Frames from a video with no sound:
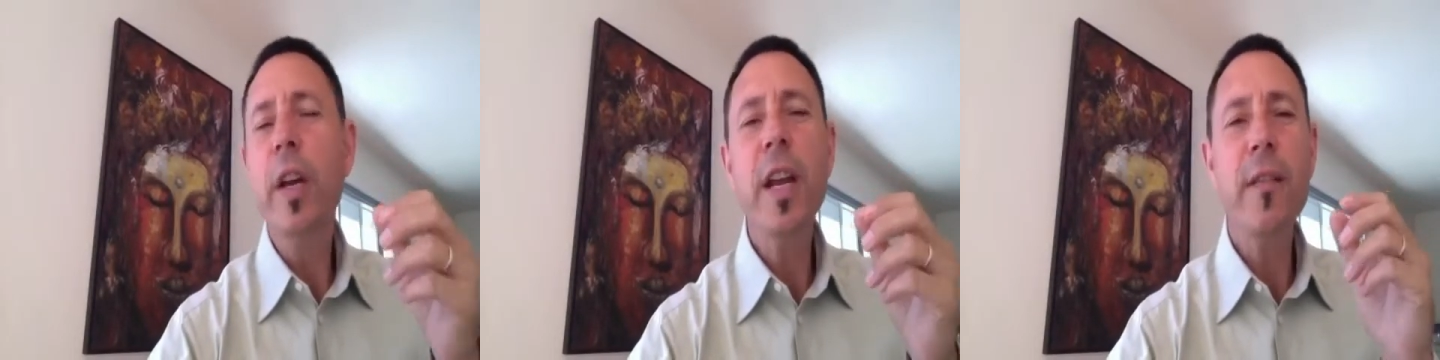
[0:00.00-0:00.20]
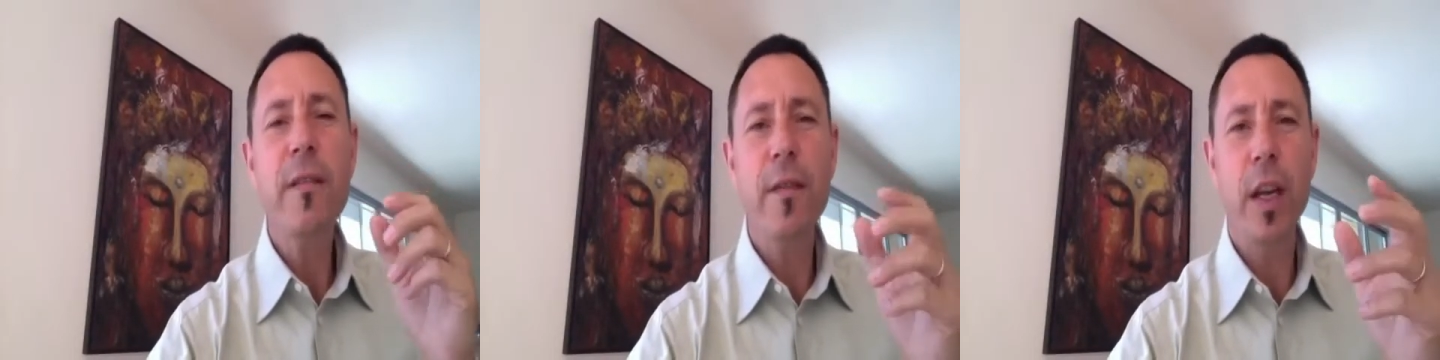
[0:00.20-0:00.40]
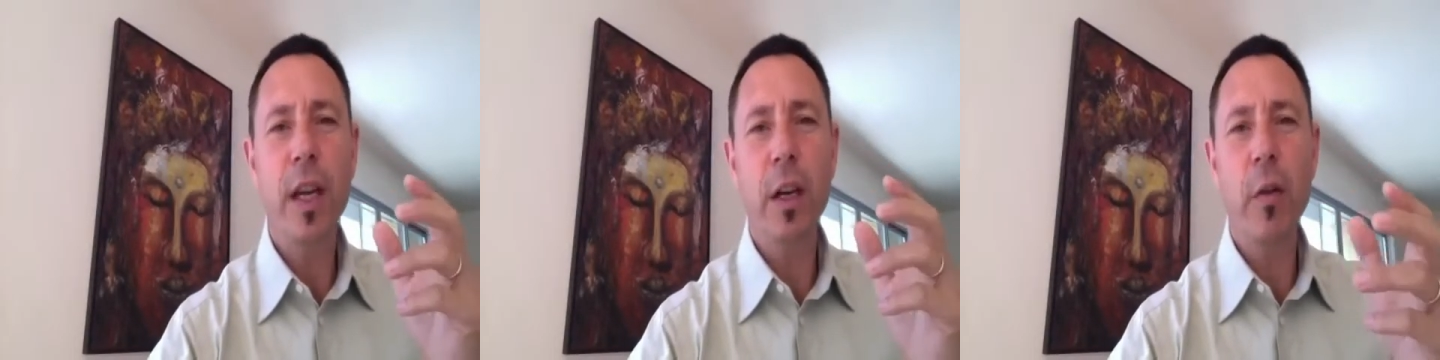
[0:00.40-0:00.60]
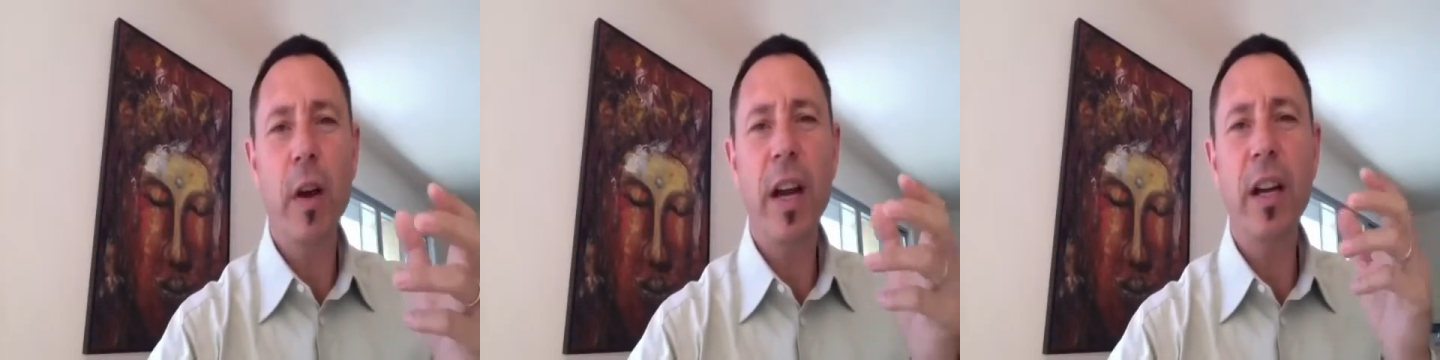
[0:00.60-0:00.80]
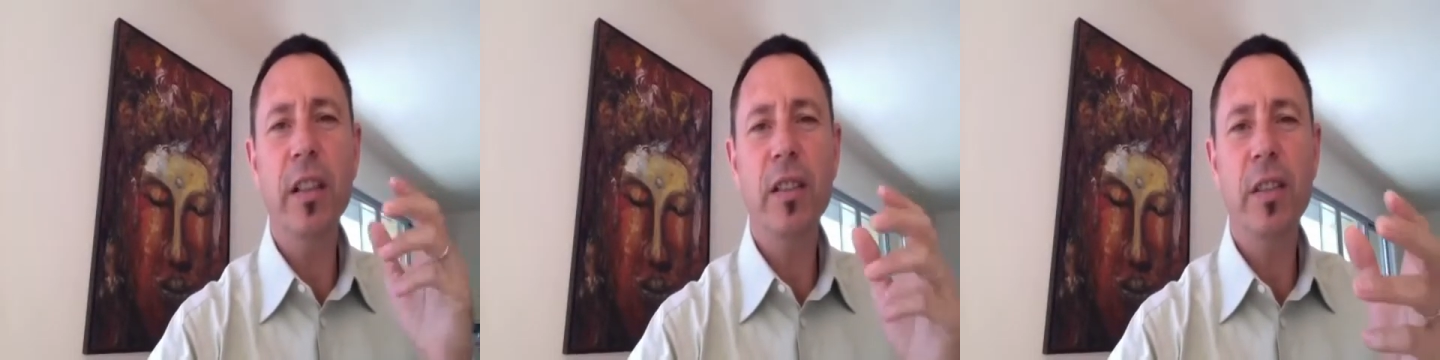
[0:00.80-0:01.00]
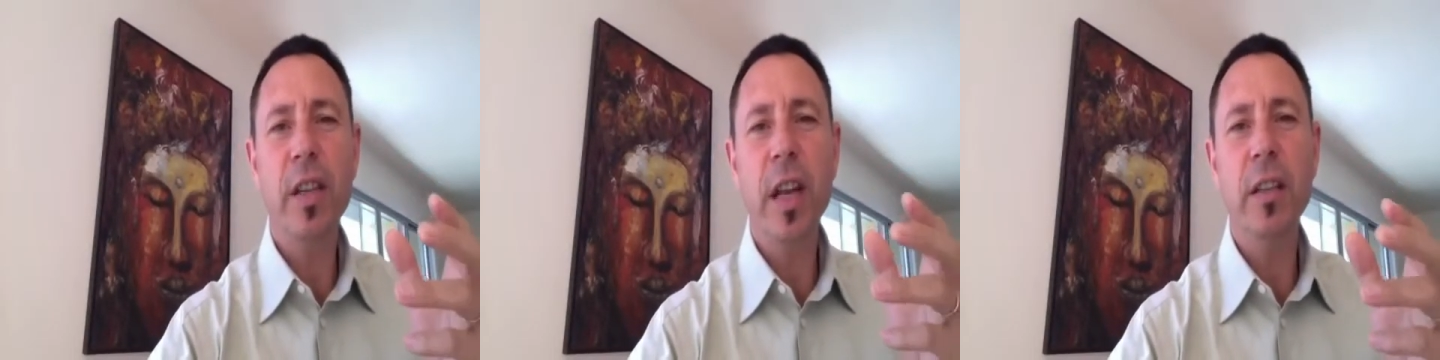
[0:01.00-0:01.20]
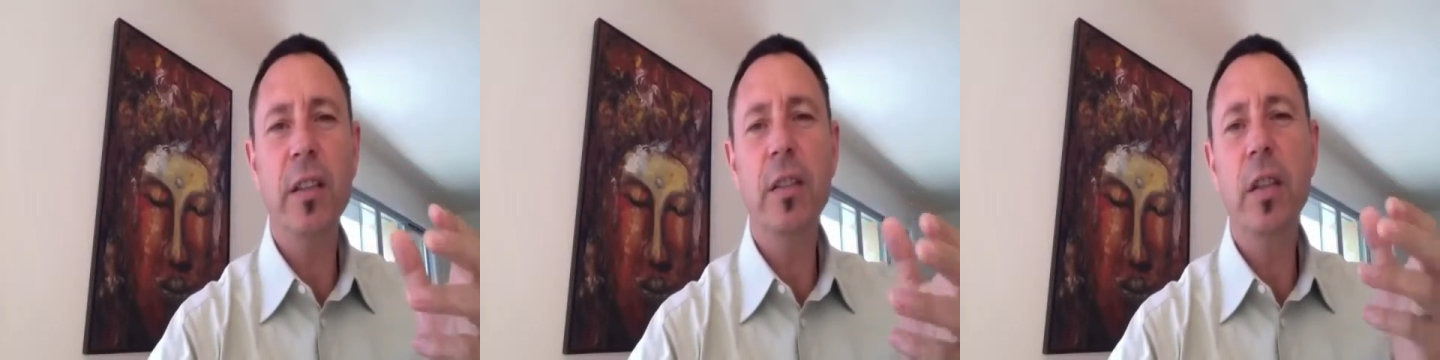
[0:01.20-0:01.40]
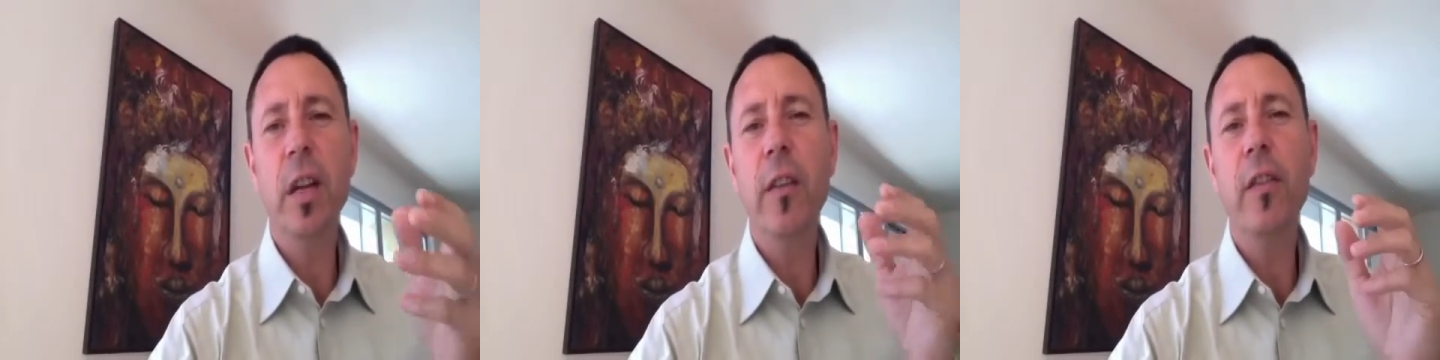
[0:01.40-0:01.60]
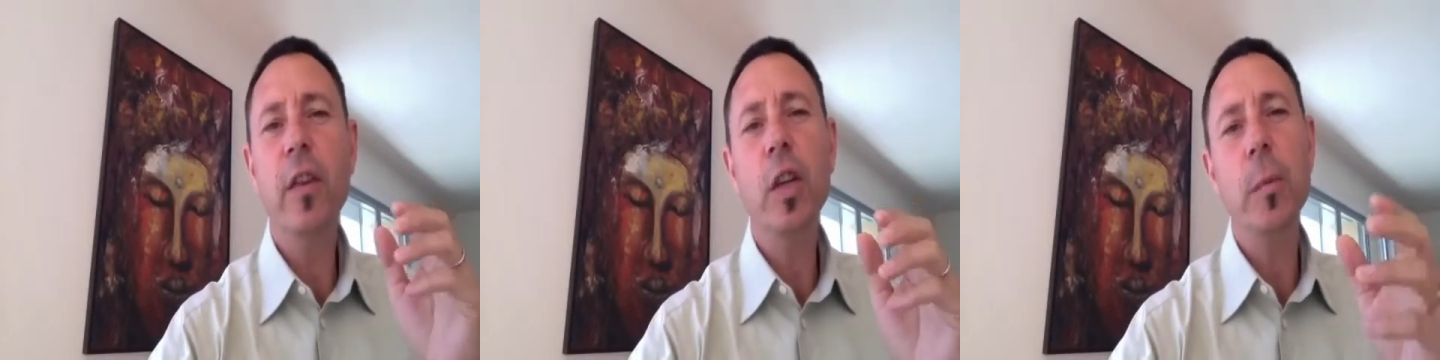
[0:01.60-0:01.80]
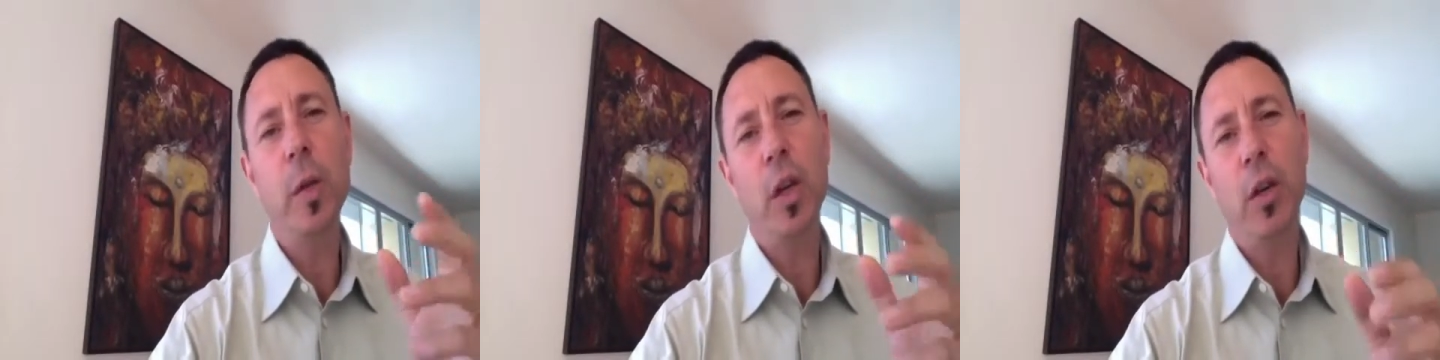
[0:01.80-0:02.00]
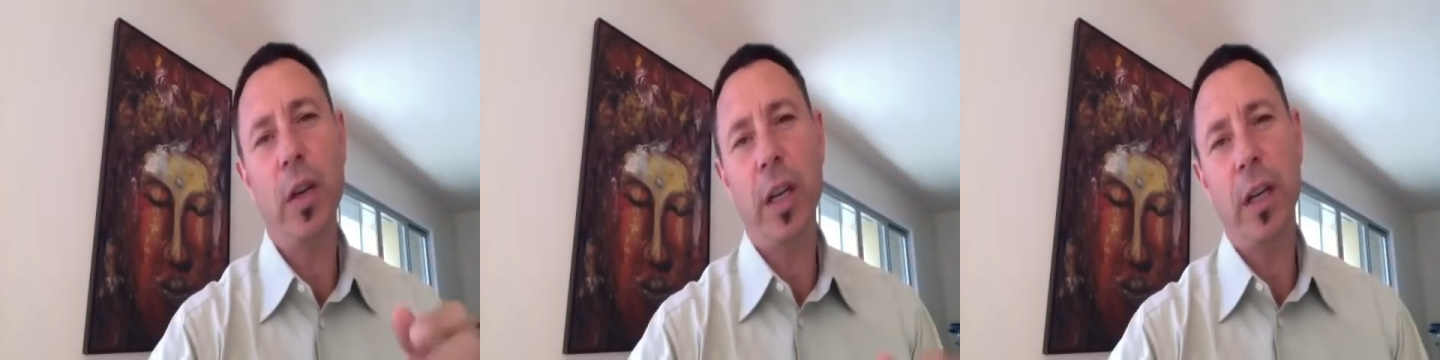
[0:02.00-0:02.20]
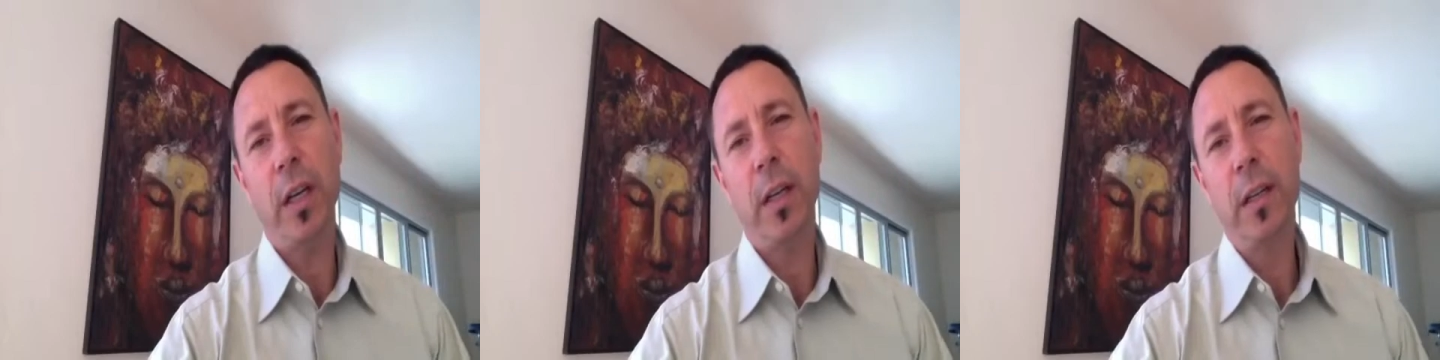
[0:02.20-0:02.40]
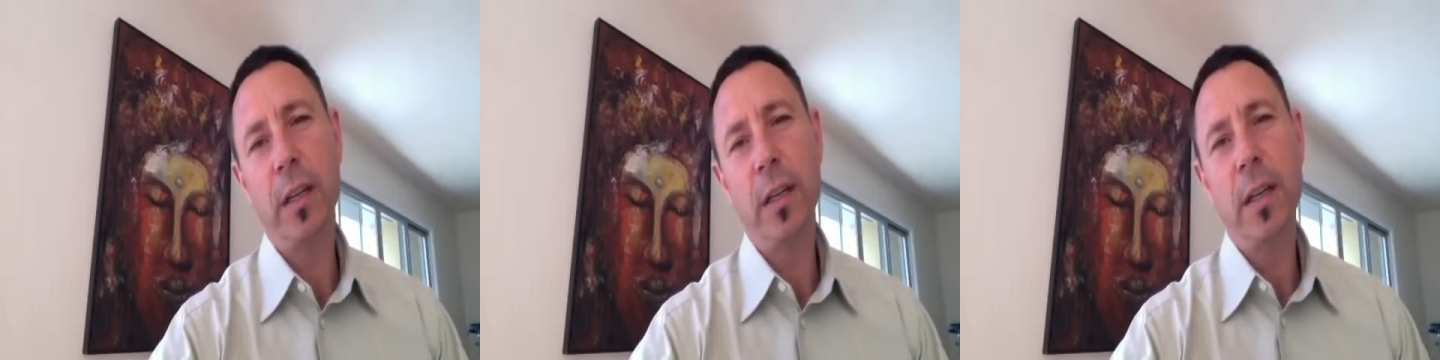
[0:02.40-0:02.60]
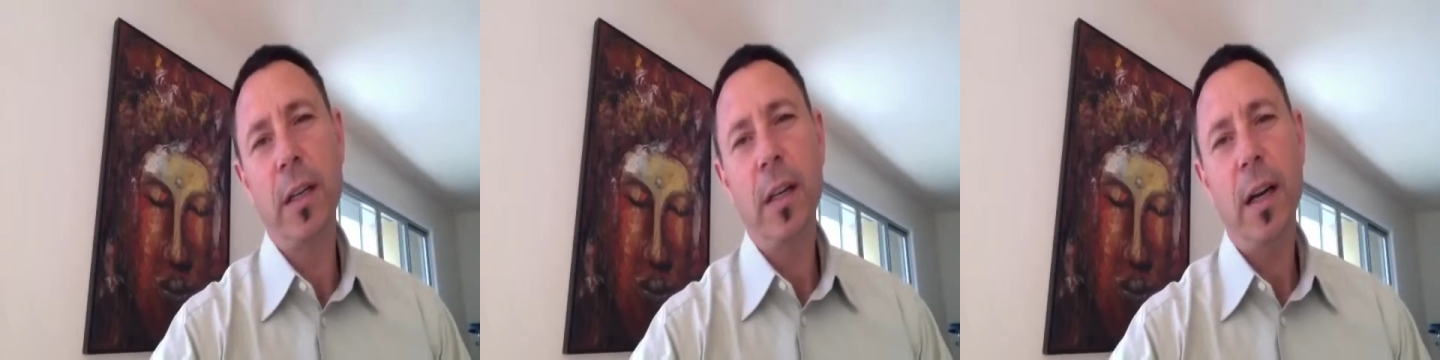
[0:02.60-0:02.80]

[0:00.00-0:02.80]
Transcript: reinvigorated sense of community